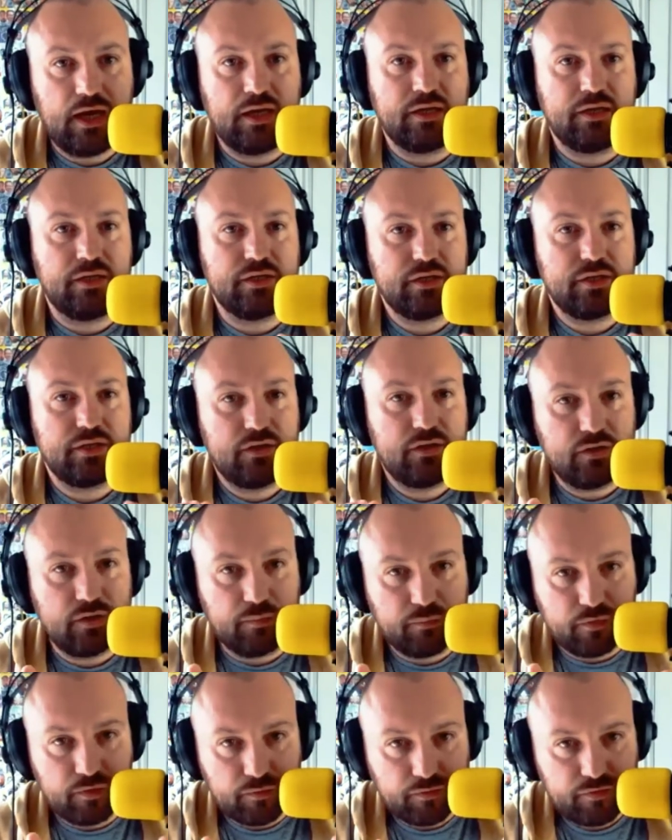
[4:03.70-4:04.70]
and
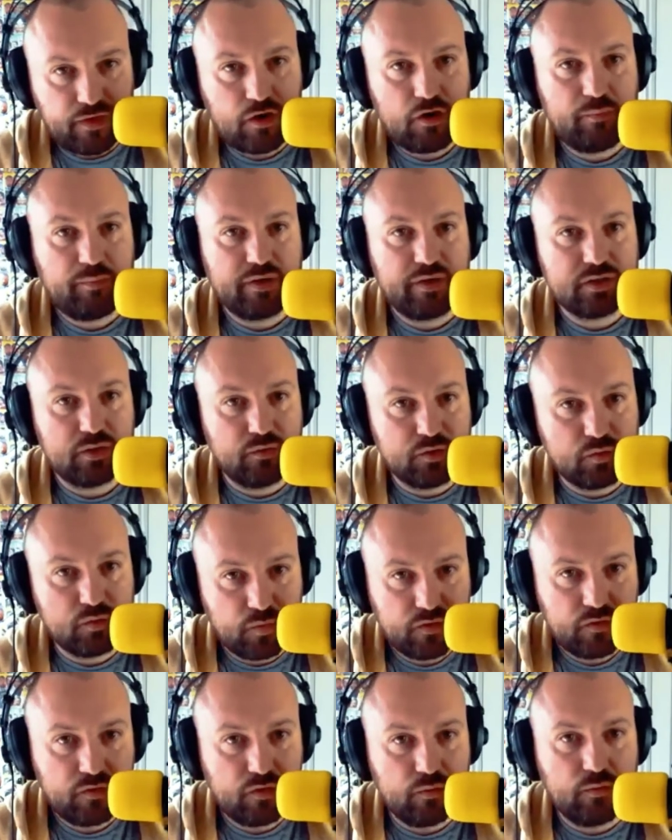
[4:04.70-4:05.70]
the therapist who is
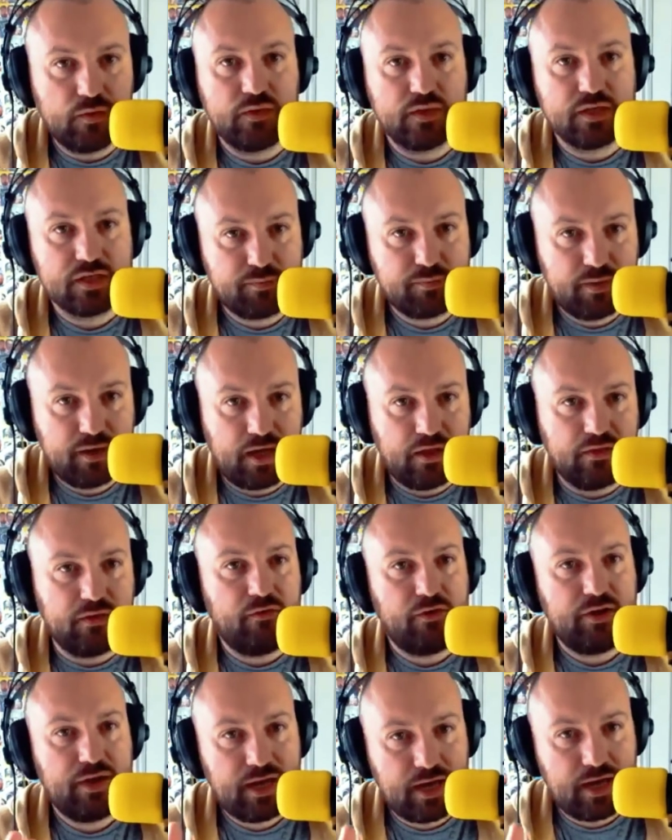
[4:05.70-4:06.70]
with you in the spa, they're
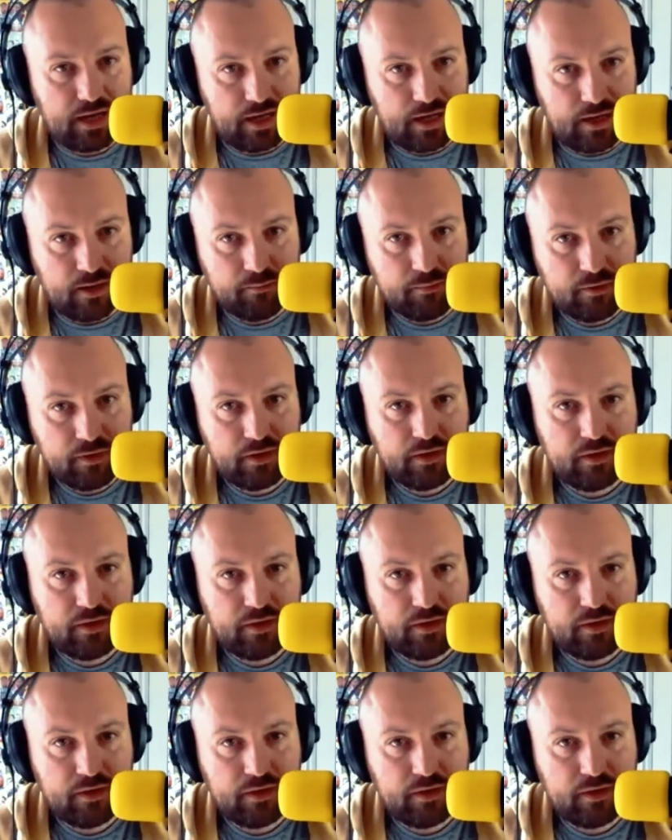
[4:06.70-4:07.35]
very calm,